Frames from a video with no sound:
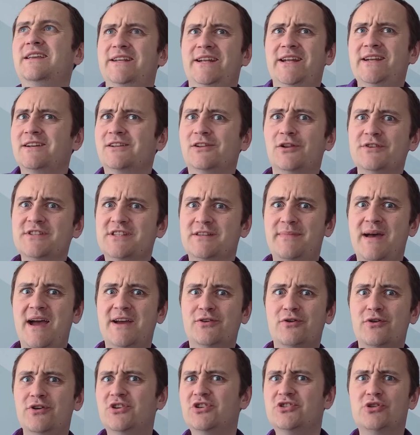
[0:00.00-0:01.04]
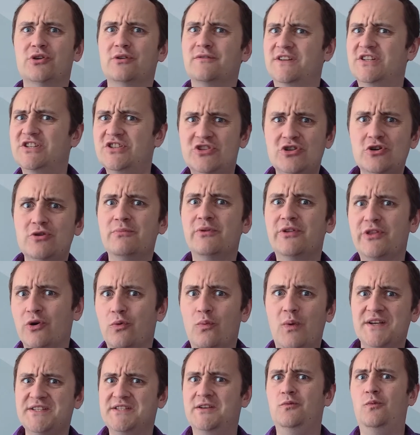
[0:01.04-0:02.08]
didn't close the back door. You just sort of assumed there
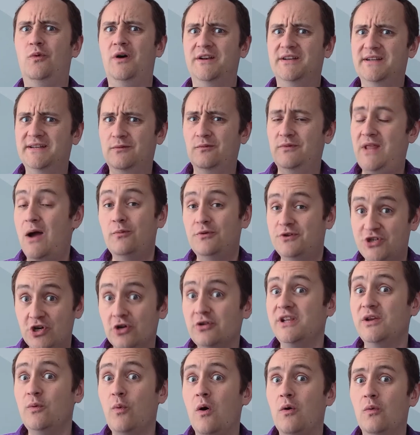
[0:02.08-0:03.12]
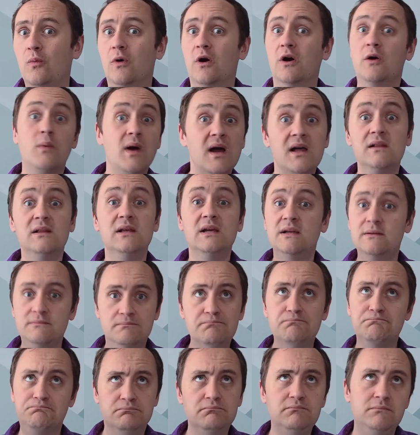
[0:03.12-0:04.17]
wasn't one. That surely won't work. Well,
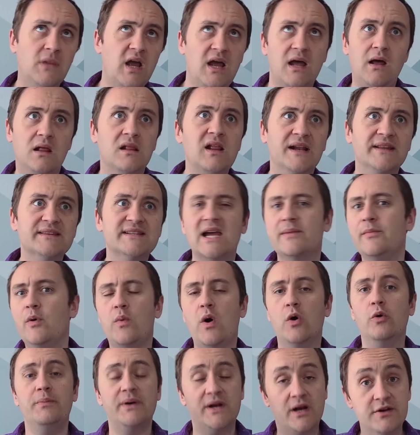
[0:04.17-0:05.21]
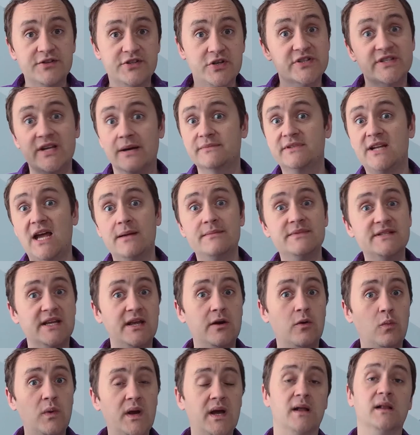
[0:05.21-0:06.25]
a lot of the time it won't, but also sometimes
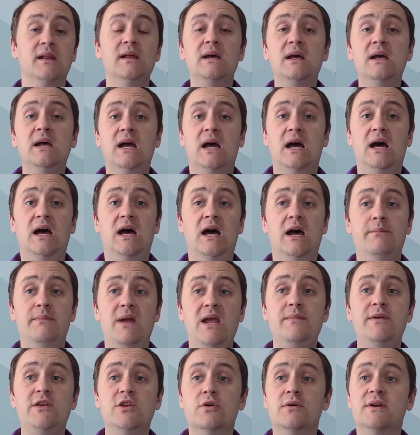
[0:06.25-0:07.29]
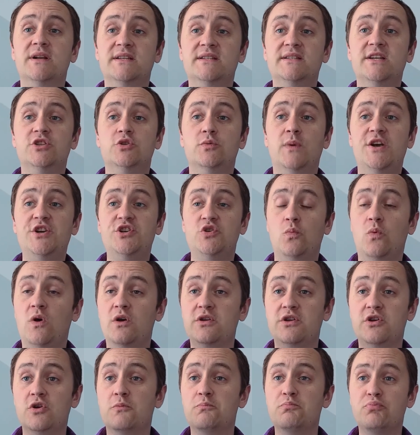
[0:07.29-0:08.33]
it will. Maybe you're in a situation where
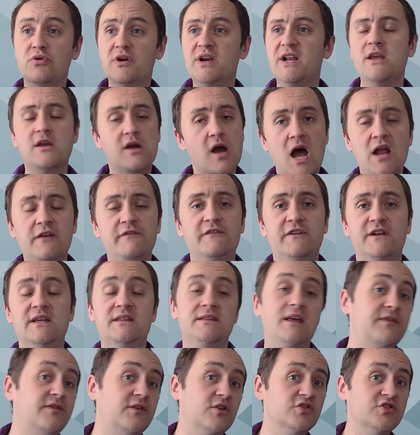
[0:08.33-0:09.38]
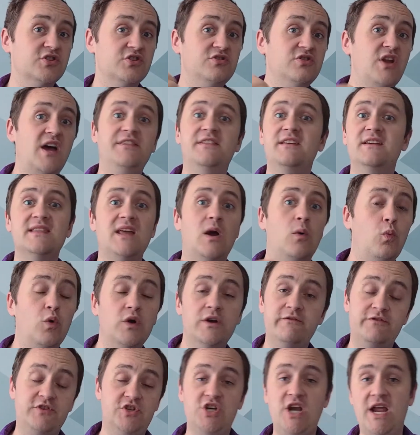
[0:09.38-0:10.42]
you're pretty confident that there's nothing that would
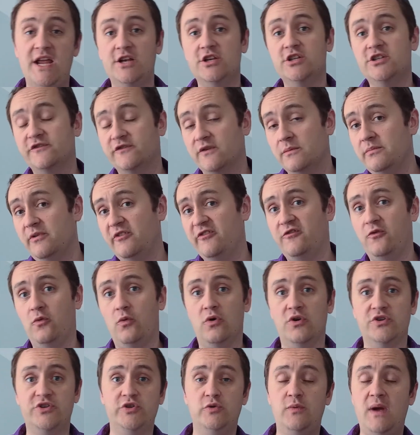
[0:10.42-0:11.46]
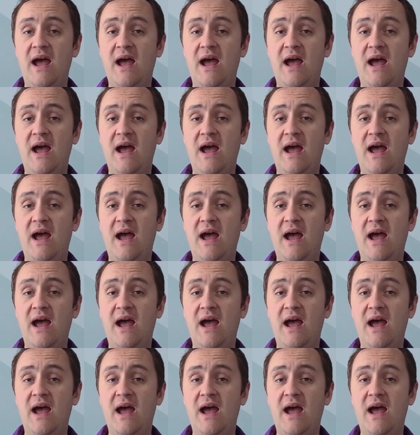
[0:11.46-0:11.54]
have changed from before to